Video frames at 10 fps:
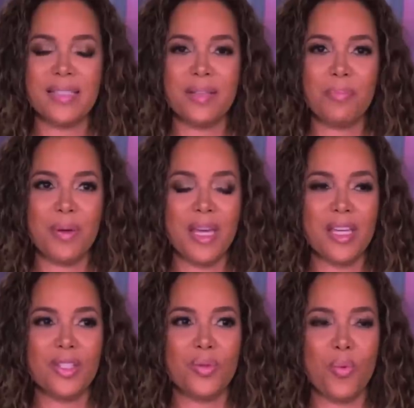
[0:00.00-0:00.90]
twice
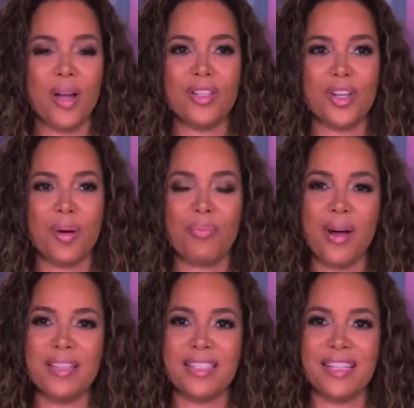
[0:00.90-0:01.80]
impeached, one term
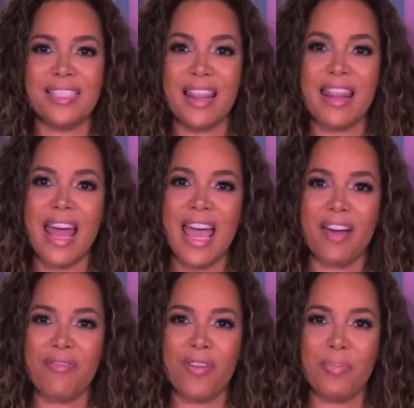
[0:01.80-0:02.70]
president to
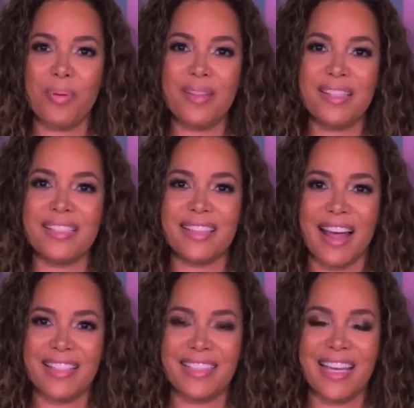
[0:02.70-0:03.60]
thank for
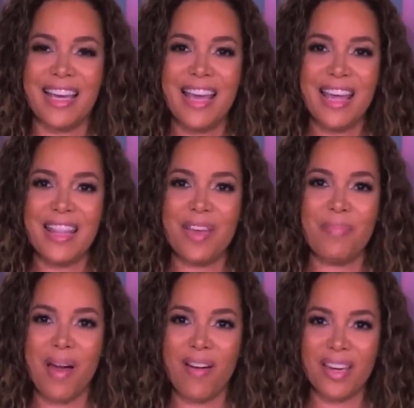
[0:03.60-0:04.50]
politicizing the
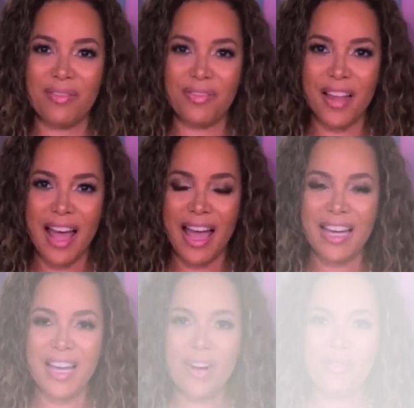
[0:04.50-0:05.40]
American
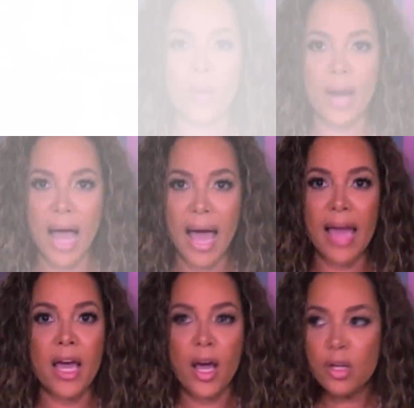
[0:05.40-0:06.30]
flag. When
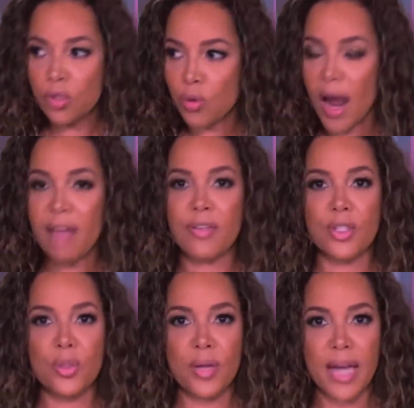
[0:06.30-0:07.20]
I drive
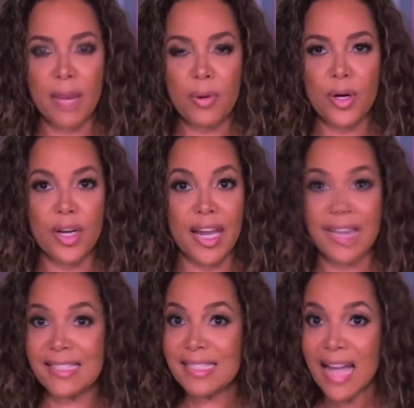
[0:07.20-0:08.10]
into a neighborhood
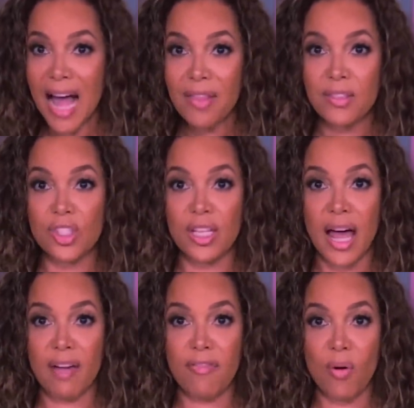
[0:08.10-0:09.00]
and it's not
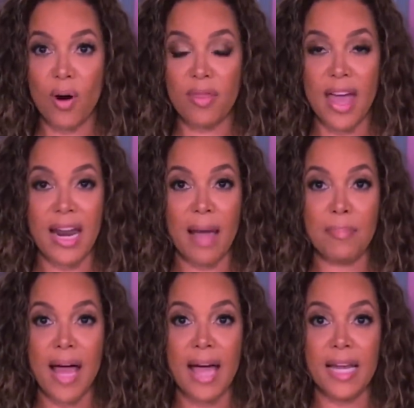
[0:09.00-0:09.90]
July 4th and
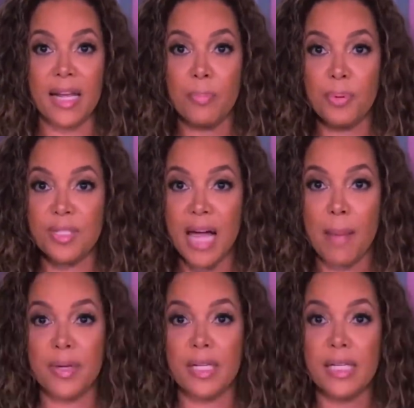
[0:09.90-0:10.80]
I'm not in a
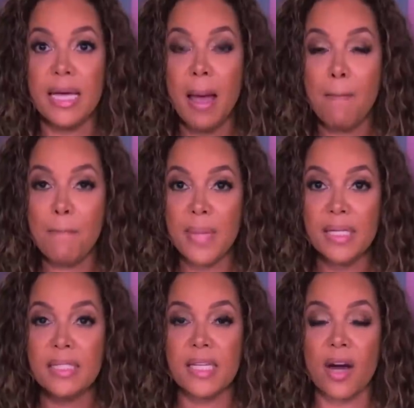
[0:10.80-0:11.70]
predominantly
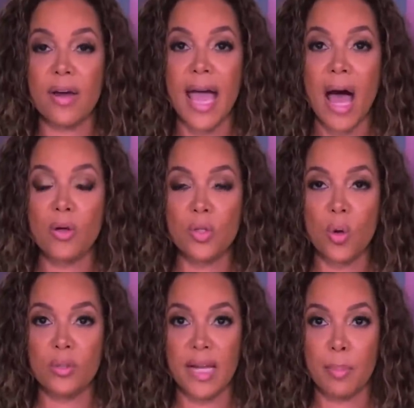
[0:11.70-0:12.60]
military
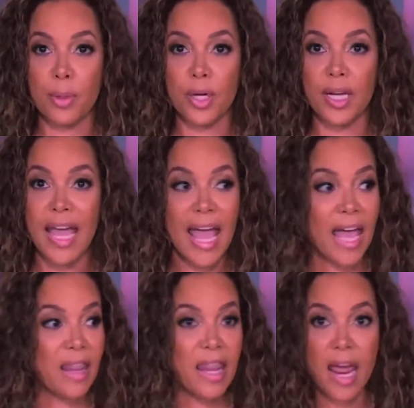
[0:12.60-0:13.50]
household neighborhood
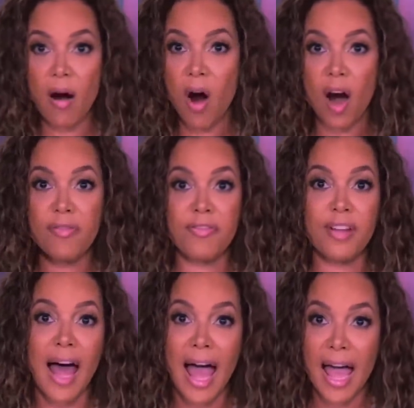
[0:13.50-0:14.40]
and there are
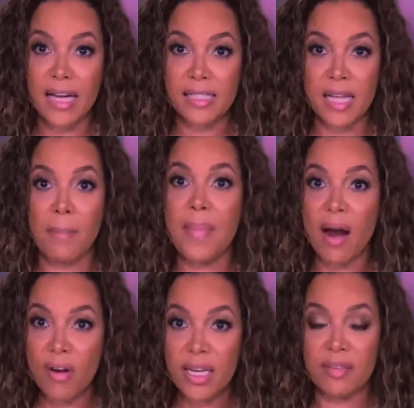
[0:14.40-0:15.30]
flags,
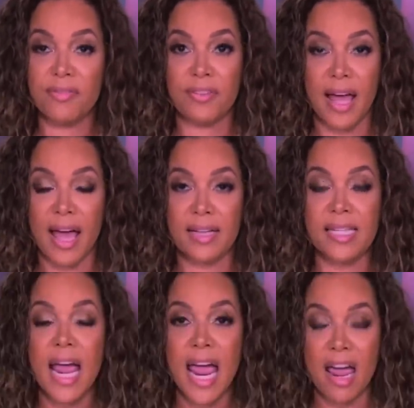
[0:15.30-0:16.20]
American
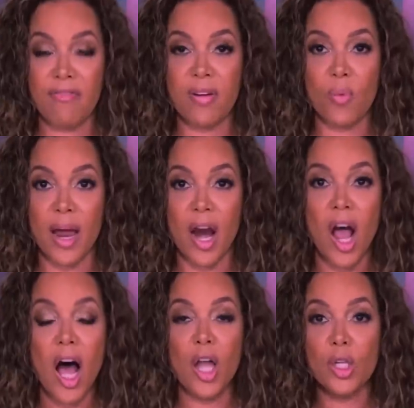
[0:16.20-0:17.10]
flags,
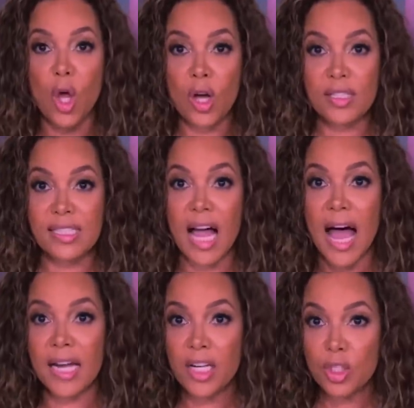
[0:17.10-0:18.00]
everywhere
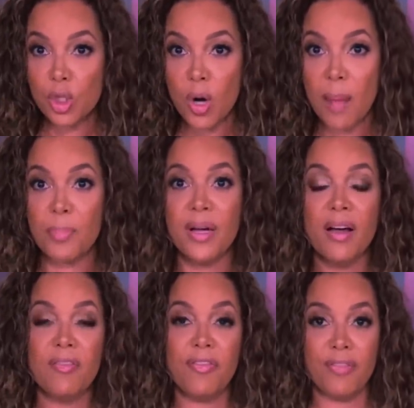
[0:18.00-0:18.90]
alongside Trump
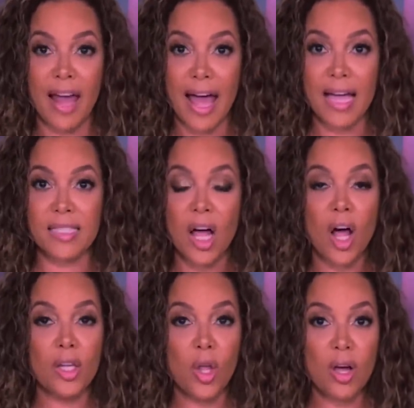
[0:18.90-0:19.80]
flags,
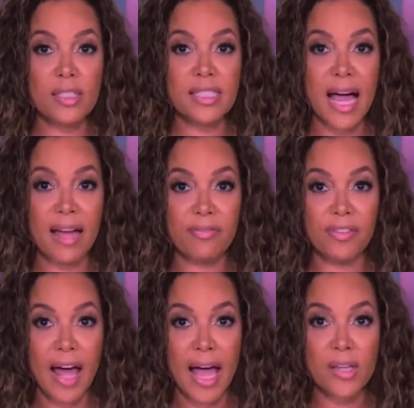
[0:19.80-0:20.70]
alongside
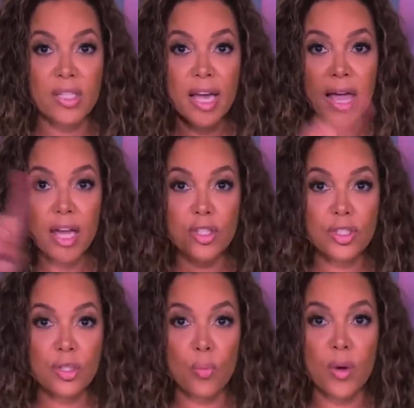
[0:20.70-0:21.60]
flags in a,
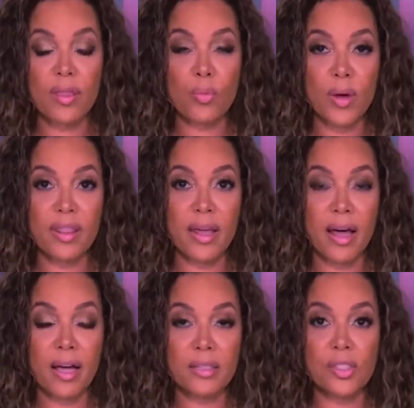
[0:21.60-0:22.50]
with, with
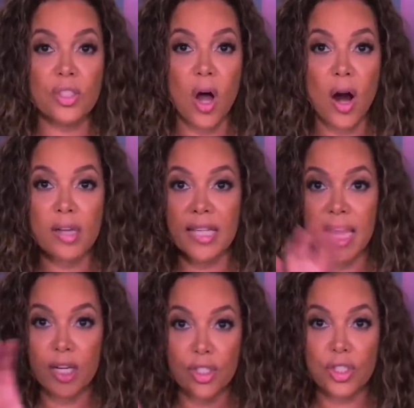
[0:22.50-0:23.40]
uh, stars
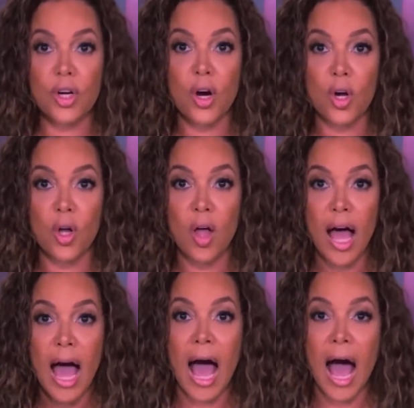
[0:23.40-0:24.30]
in a circle.
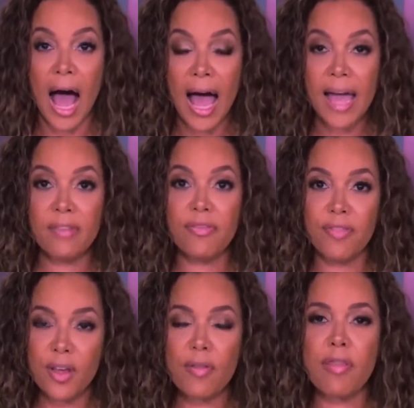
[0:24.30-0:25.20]
I
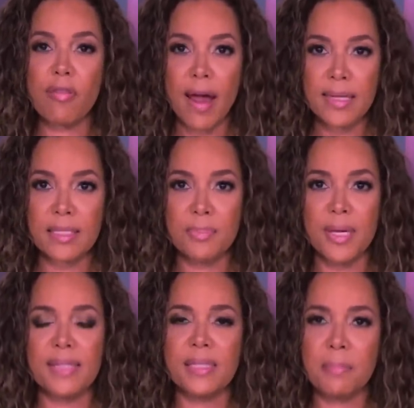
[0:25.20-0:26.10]
feel threatened
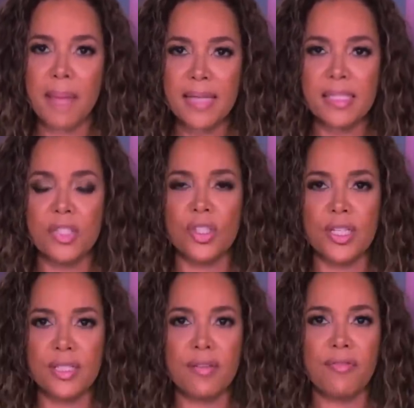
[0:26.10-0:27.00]
because the message
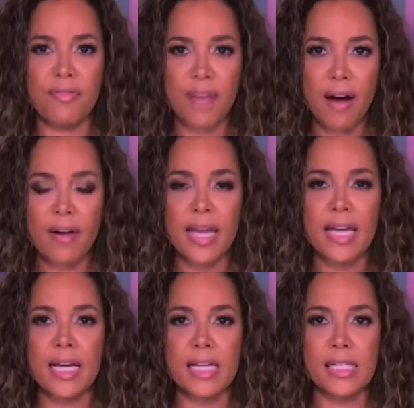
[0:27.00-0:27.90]
is
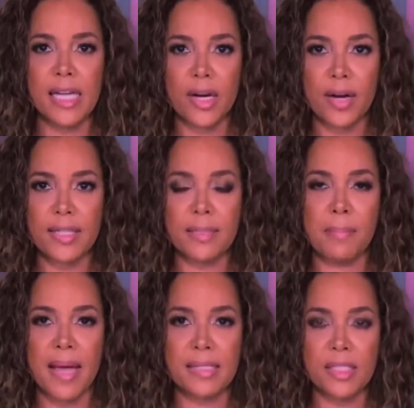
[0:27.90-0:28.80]
very clear. It's
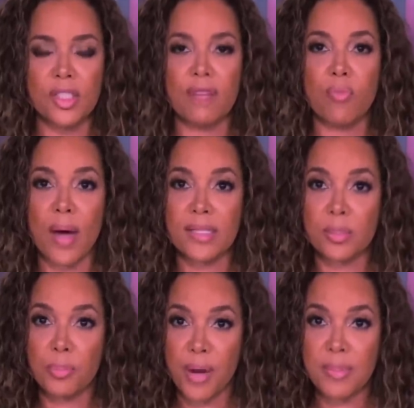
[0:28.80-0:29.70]
a message of
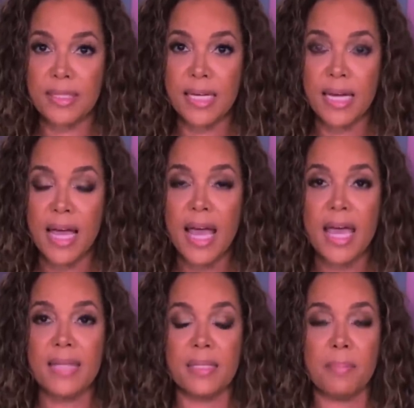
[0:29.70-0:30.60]
white supremacy,
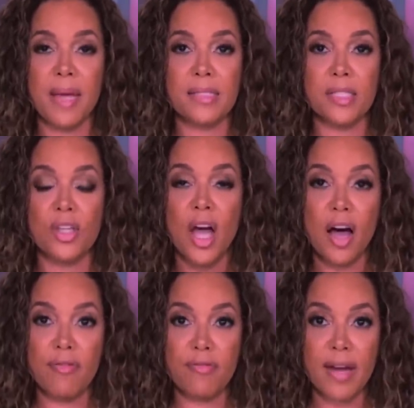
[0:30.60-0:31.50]
it's a message
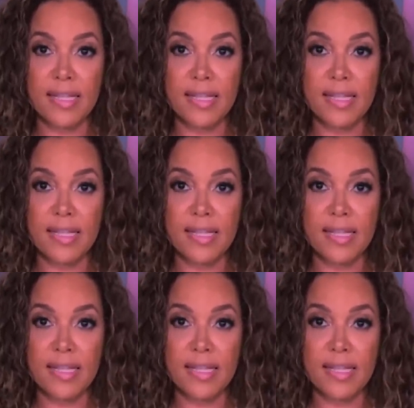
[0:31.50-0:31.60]
of